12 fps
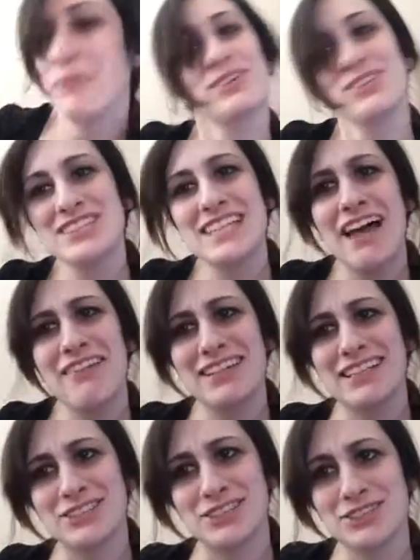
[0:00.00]
We're just
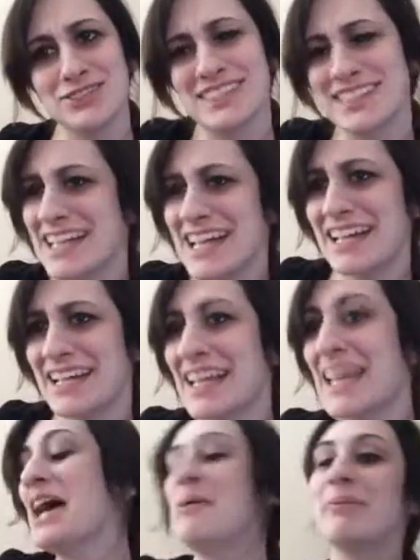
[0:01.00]
having issues today.
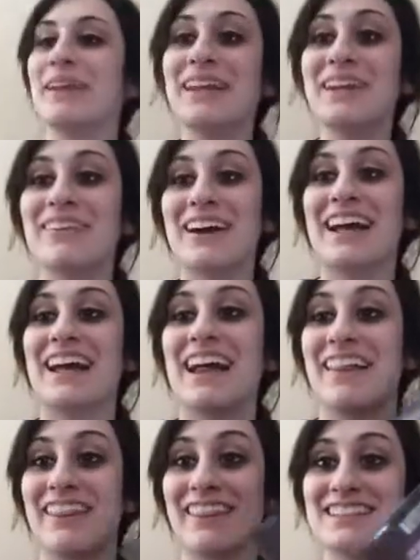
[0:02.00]
But anyway,
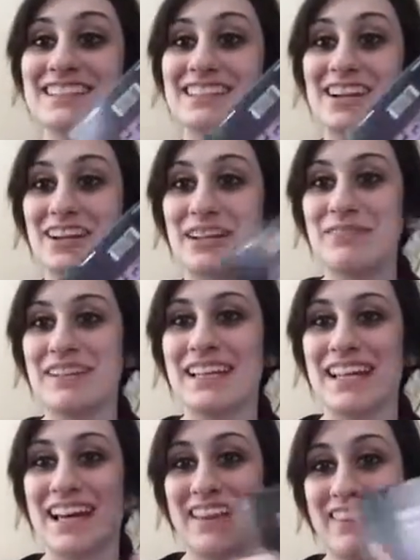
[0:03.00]
this is our
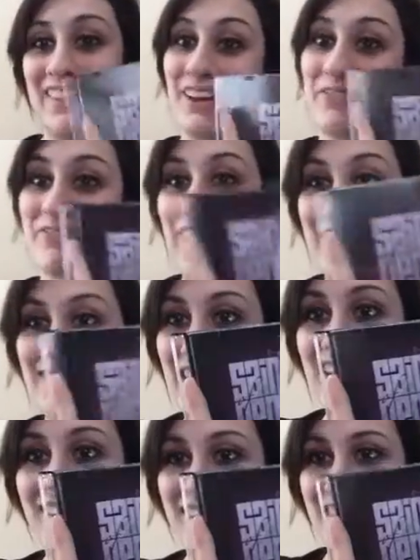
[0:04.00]
EP. They're
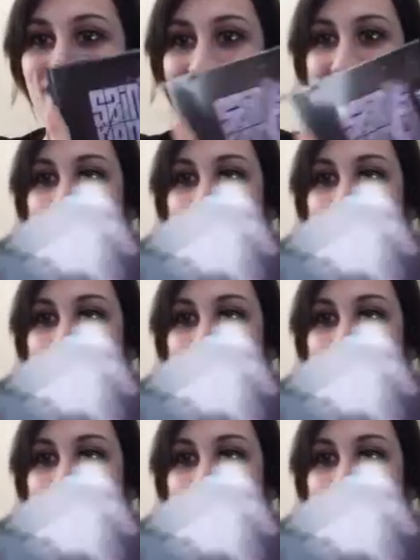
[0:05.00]
$5.